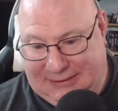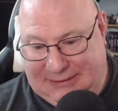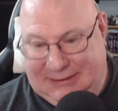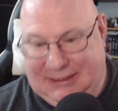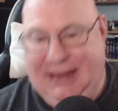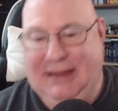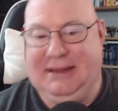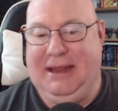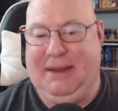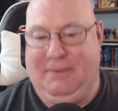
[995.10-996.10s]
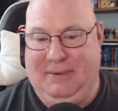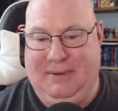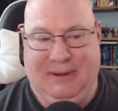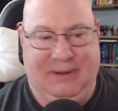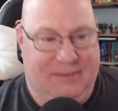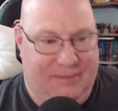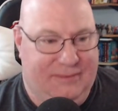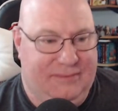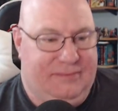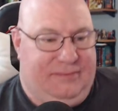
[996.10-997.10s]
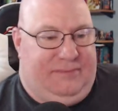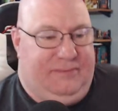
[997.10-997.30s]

Well, that's what she called it. You disappeared.